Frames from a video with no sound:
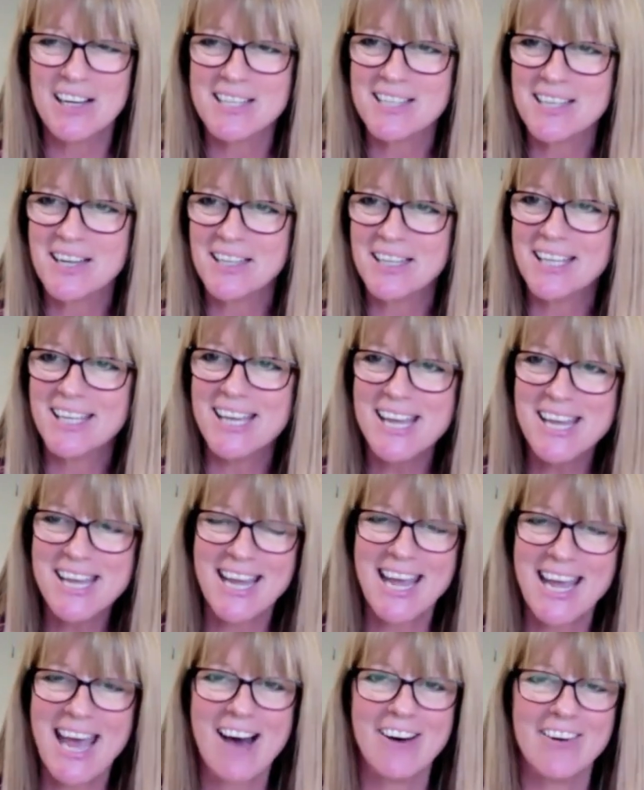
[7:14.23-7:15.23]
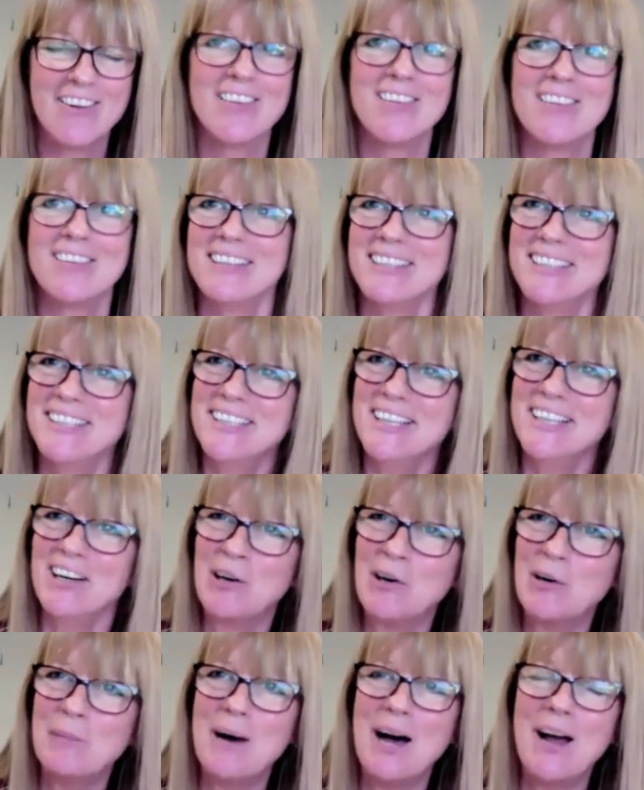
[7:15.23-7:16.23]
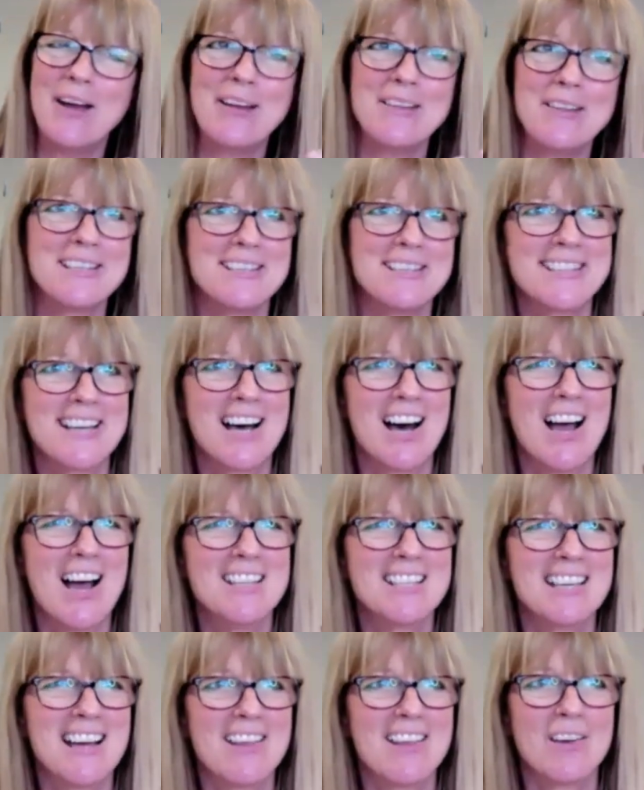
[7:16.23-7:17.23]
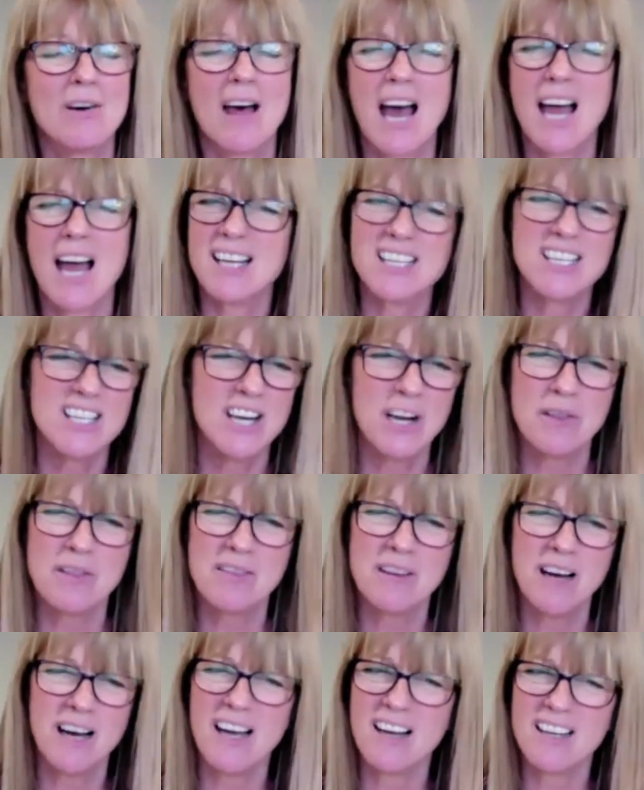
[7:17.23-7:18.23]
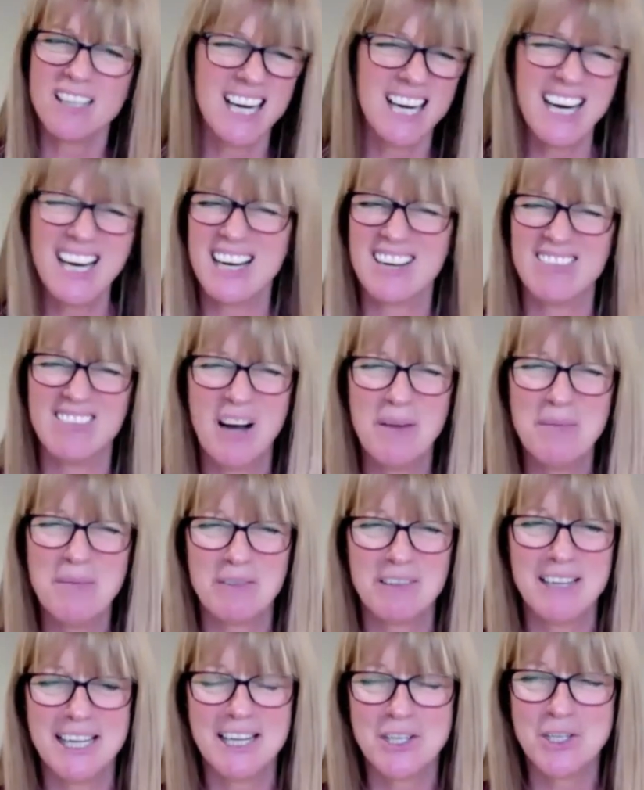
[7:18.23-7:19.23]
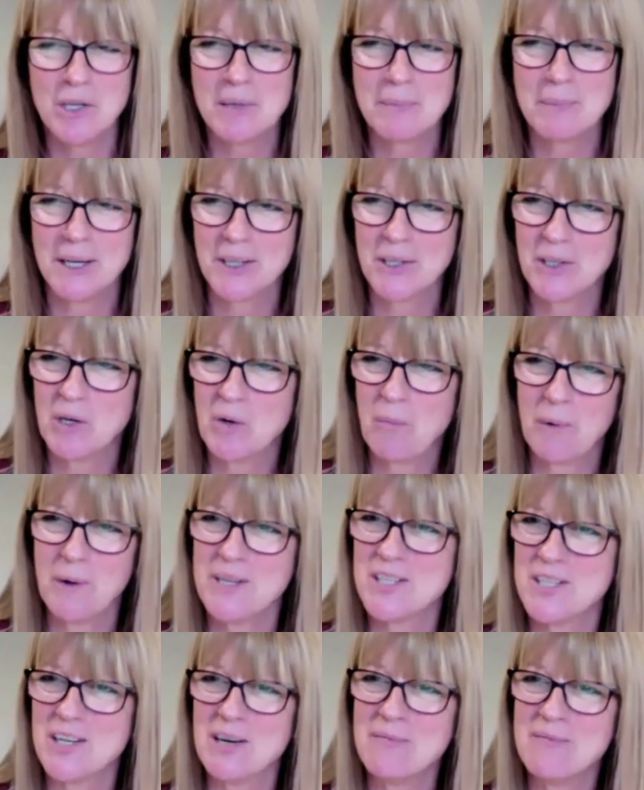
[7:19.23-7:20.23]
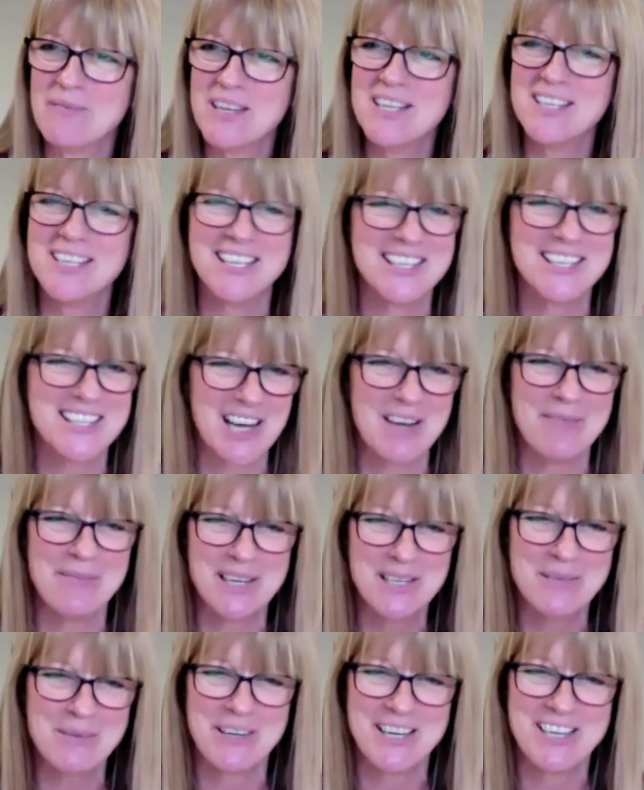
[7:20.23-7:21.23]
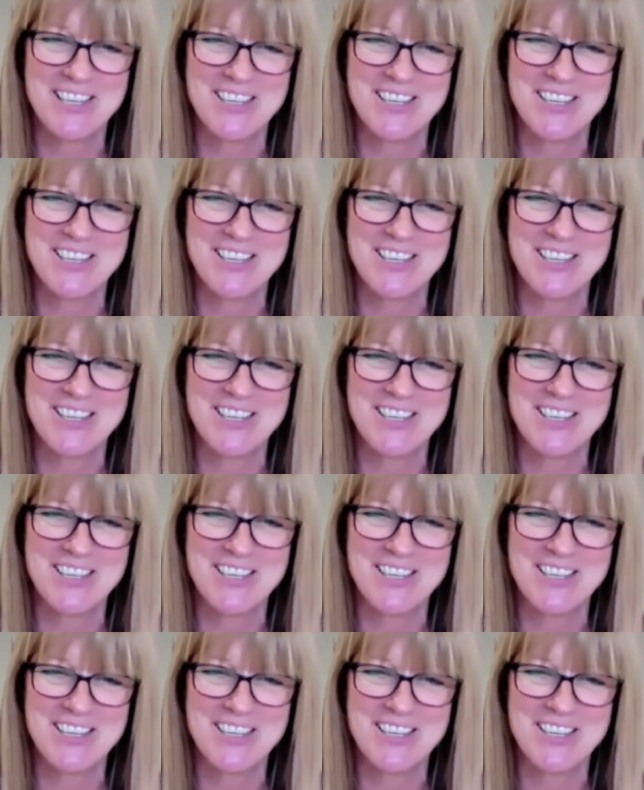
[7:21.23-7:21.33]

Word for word: I started geeking out on hormones and science, and I thought, ah, you know, ah, I don't, I'm not really enjoying my corporate job. This is so much more